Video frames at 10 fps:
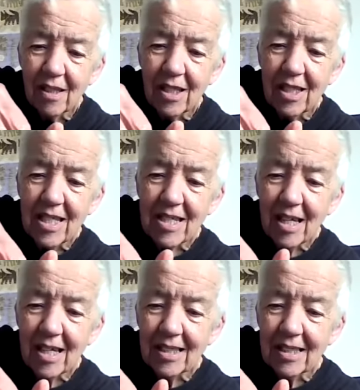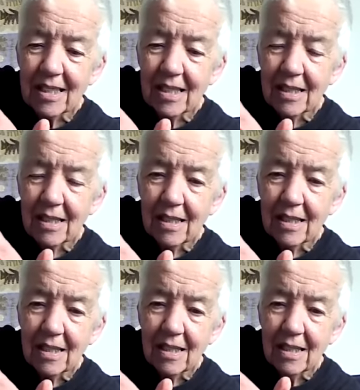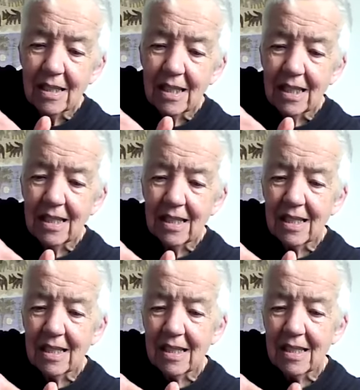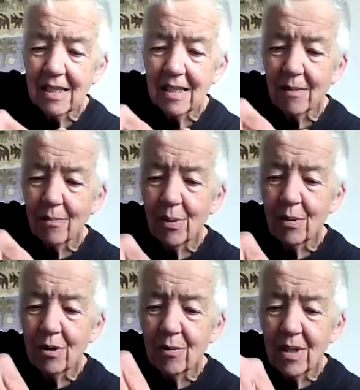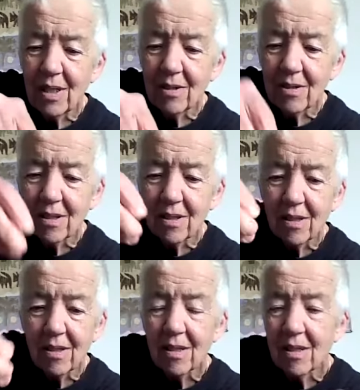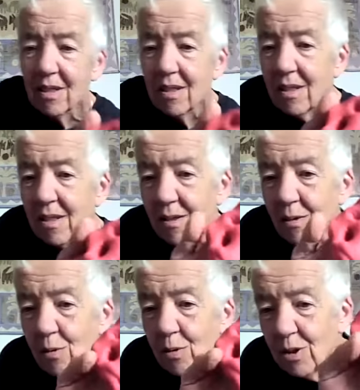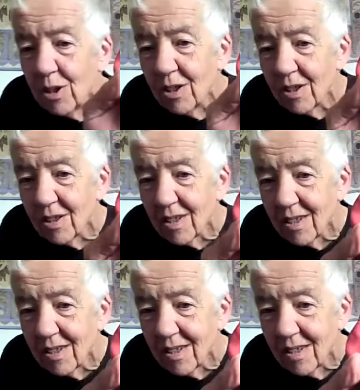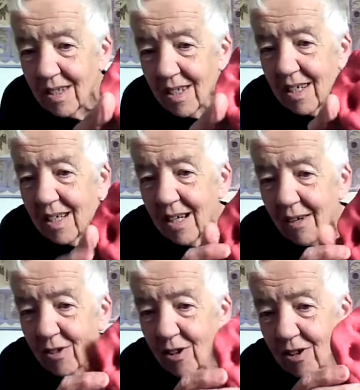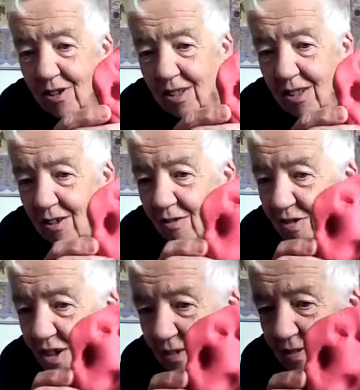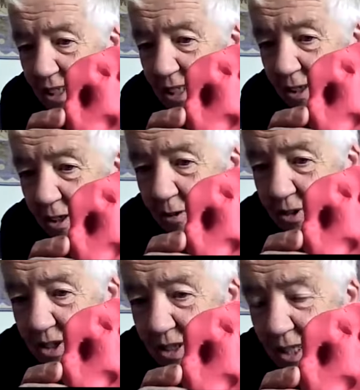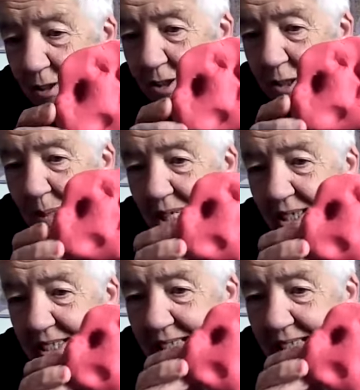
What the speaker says: in this hand. In there, pull them out. Oh, look. I've got 5 little holes in there. It looks a bit like a